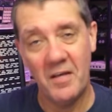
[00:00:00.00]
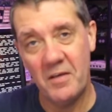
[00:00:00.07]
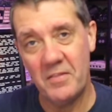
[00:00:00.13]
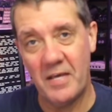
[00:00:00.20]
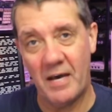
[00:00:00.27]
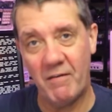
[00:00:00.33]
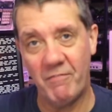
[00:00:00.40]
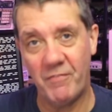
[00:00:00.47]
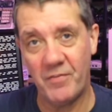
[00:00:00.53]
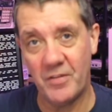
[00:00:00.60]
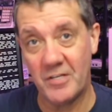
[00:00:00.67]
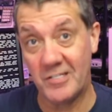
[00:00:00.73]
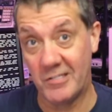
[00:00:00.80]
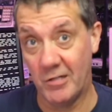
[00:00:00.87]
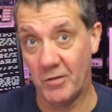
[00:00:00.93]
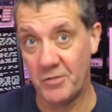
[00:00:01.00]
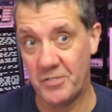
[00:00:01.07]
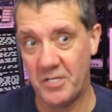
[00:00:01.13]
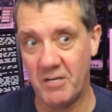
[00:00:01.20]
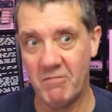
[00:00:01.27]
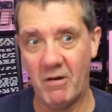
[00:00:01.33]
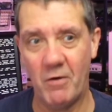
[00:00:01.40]
that for the slot
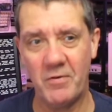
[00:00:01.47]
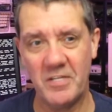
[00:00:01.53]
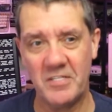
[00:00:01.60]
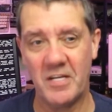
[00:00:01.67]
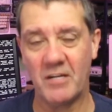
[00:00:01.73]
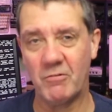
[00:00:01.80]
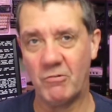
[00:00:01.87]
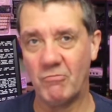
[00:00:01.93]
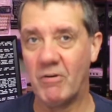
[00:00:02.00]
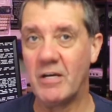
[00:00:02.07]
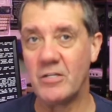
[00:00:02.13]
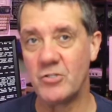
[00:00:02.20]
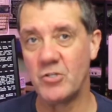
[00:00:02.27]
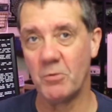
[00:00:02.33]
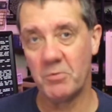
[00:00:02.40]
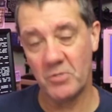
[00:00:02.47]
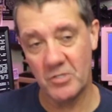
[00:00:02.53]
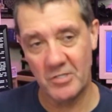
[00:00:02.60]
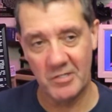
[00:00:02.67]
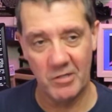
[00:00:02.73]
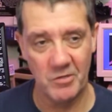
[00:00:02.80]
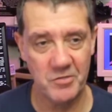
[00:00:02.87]
0, and he's done a great job on the
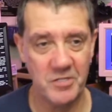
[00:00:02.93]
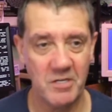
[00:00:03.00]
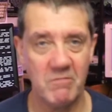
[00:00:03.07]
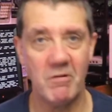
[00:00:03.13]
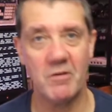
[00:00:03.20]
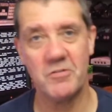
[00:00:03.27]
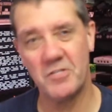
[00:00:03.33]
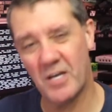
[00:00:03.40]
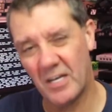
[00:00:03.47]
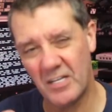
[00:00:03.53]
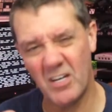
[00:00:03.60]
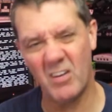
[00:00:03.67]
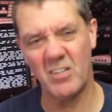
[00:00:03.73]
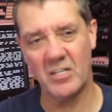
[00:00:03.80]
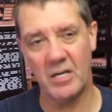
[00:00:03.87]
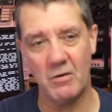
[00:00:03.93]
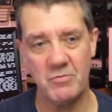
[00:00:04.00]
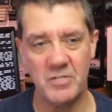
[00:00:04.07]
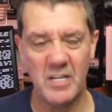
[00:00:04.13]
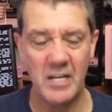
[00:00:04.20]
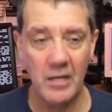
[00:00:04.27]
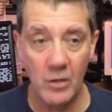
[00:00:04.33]
slot 0, so it kind of goes
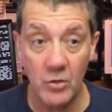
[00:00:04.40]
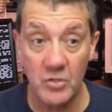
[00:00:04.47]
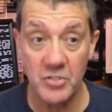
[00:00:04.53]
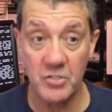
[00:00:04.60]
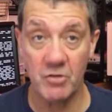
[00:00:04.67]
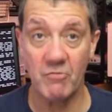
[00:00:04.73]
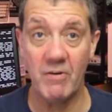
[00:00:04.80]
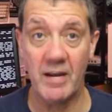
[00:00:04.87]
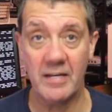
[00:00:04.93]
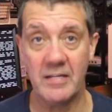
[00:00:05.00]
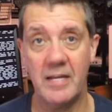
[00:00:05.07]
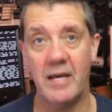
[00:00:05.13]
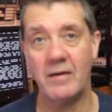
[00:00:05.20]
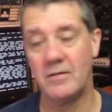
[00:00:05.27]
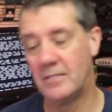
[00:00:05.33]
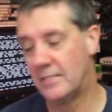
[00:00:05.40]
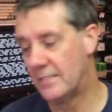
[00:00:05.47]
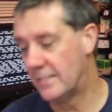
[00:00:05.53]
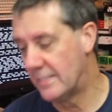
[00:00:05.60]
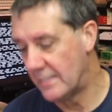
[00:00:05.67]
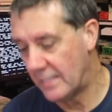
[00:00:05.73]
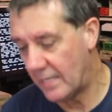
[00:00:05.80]
in. It looks correct now.
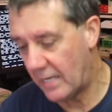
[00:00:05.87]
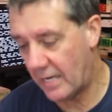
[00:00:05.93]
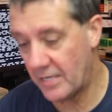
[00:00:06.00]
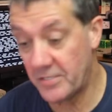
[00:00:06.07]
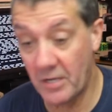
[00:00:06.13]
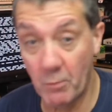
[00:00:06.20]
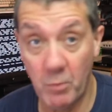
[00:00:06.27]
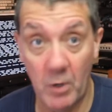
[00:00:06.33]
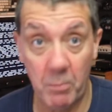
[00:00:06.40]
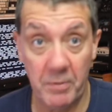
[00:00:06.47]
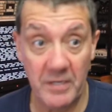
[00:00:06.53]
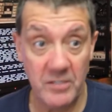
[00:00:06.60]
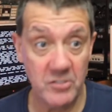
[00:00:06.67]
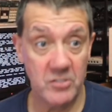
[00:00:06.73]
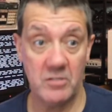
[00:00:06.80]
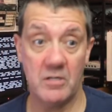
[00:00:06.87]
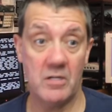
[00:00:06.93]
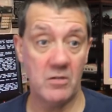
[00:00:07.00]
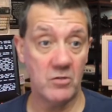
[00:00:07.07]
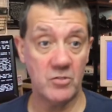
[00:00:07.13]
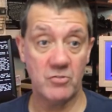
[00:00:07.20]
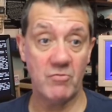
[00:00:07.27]
So I'm well pleased. It
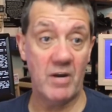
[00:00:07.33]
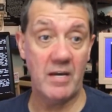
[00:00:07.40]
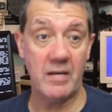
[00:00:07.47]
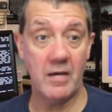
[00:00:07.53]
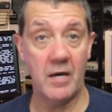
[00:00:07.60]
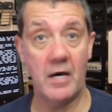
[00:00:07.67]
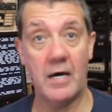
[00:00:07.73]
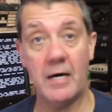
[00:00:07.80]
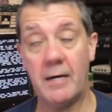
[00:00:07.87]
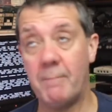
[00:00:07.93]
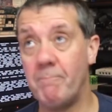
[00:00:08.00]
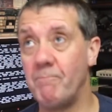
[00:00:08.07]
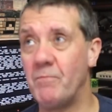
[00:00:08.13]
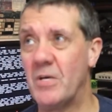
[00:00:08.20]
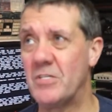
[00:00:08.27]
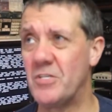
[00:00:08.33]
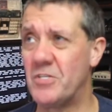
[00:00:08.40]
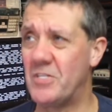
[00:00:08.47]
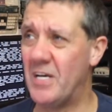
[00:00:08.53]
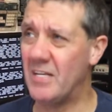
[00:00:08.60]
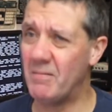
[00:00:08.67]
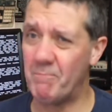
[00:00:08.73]
looks great. As I
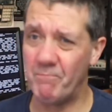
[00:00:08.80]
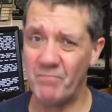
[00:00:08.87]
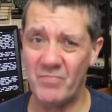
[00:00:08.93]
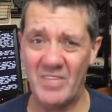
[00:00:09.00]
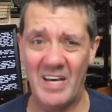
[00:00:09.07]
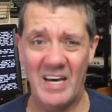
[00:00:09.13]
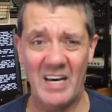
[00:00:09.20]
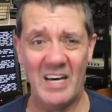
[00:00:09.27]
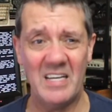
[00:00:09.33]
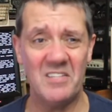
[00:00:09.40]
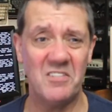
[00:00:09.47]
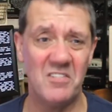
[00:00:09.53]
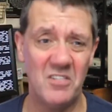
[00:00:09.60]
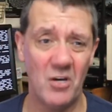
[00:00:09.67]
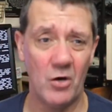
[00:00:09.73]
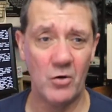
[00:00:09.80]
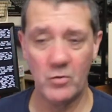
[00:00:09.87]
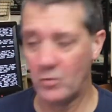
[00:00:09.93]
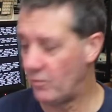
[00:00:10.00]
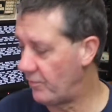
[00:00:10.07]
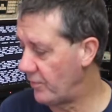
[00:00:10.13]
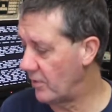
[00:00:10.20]
said, it's not an
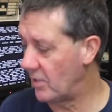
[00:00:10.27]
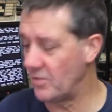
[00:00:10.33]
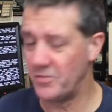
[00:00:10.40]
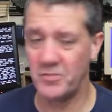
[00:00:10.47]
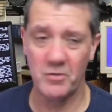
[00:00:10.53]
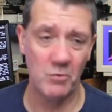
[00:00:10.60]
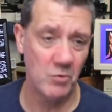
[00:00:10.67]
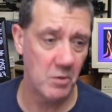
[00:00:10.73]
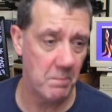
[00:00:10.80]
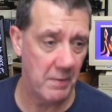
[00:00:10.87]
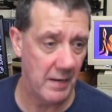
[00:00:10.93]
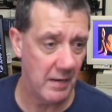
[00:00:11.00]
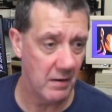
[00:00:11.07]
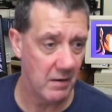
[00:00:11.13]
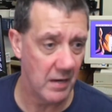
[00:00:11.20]
awful lot to talk about.